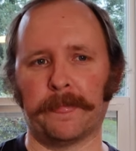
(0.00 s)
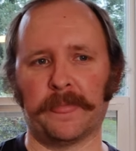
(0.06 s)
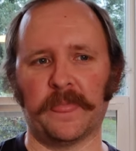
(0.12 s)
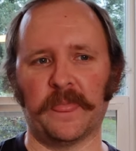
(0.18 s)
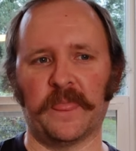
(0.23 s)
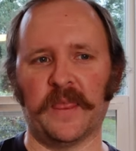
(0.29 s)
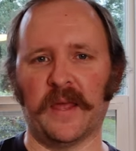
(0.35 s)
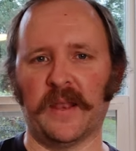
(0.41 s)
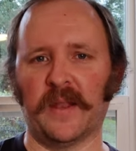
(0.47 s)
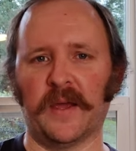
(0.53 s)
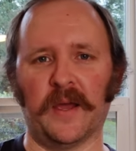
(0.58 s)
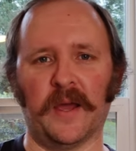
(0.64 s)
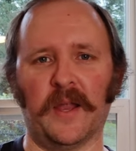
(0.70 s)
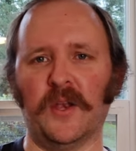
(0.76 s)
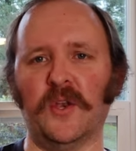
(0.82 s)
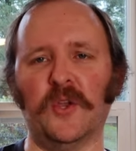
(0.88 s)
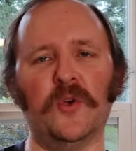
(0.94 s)

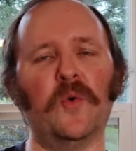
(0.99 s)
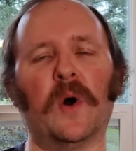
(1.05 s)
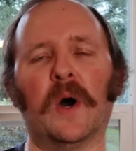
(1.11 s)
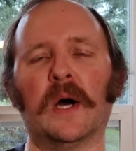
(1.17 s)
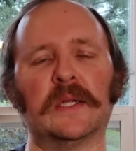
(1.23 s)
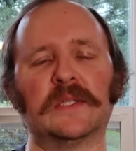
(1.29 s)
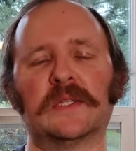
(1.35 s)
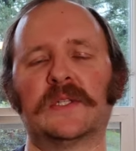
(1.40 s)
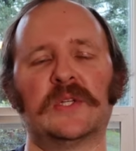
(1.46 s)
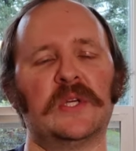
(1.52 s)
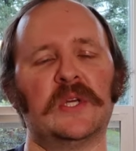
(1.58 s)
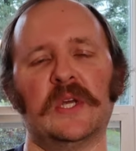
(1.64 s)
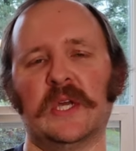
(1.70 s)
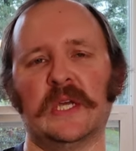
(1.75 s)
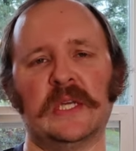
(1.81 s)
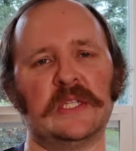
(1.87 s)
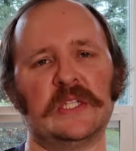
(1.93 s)
nuanced
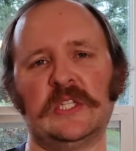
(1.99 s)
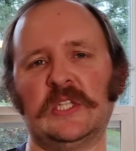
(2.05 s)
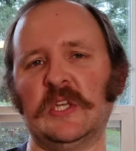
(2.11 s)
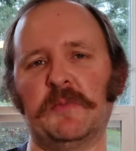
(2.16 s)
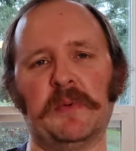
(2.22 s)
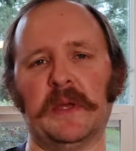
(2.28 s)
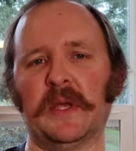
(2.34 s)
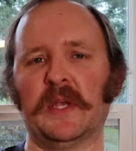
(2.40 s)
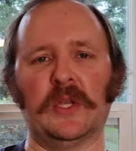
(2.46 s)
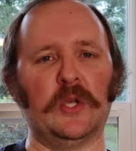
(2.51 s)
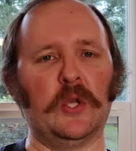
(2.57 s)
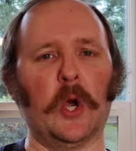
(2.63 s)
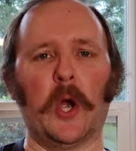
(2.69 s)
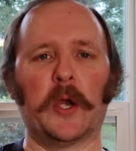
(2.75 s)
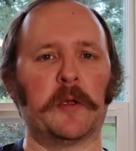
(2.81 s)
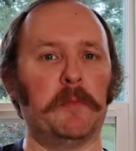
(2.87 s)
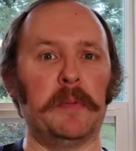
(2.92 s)
sipping
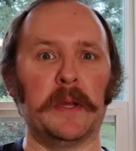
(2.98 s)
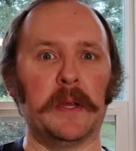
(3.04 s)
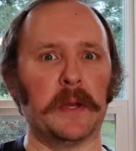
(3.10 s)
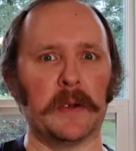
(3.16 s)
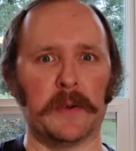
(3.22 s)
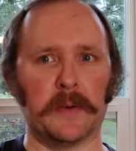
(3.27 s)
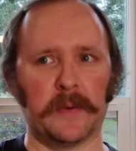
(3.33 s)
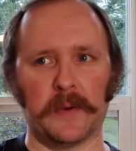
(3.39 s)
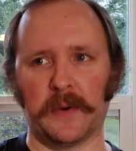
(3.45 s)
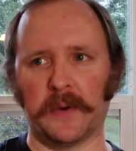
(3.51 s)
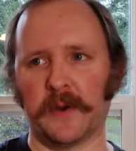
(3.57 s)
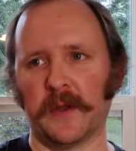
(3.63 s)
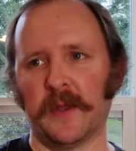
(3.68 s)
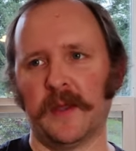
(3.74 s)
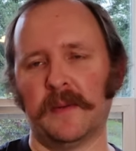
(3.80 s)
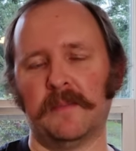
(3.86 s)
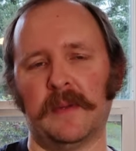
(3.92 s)
dark beer, or
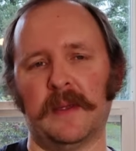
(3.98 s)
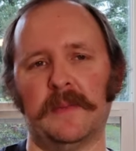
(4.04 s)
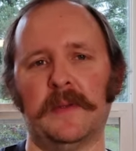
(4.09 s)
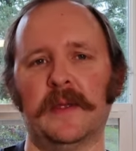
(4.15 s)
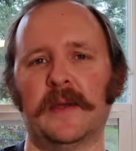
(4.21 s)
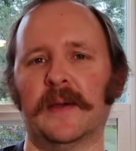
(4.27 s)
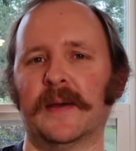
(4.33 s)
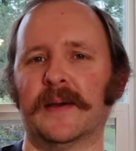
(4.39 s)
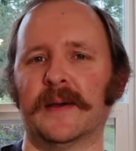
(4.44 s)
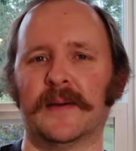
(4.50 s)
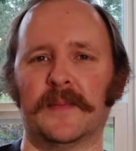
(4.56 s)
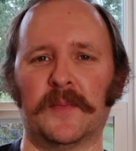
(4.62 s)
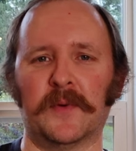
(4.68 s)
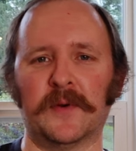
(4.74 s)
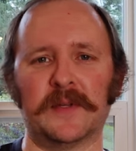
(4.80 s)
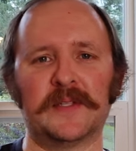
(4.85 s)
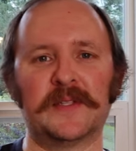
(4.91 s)
maybe a
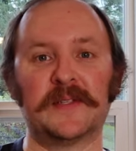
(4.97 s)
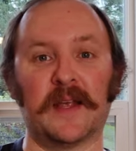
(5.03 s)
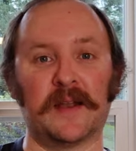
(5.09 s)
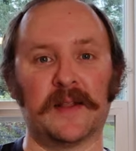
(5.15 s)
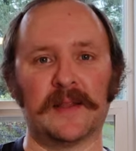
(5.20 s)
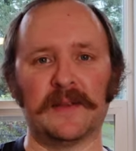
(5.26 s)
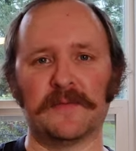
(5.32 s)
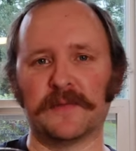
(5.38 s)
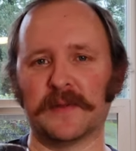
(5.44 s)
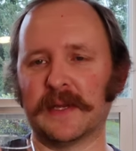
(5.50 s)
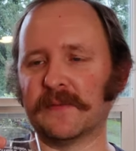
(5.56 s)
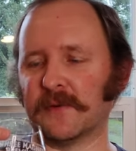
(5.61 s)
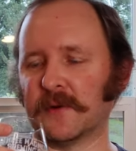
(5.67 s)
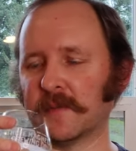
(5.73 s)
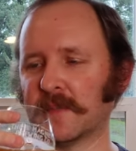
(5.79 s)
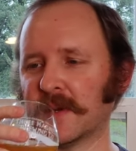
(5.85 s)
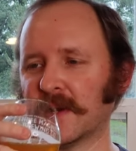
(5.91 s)
more subtly
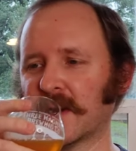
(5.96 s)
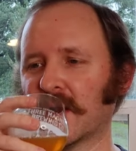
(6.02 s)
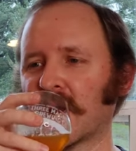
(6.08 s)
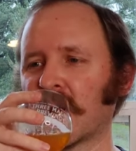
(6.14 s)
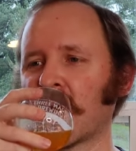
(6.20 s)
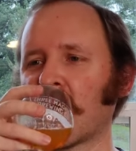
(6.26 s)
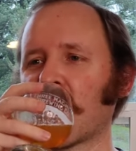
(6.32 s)
flavored beer.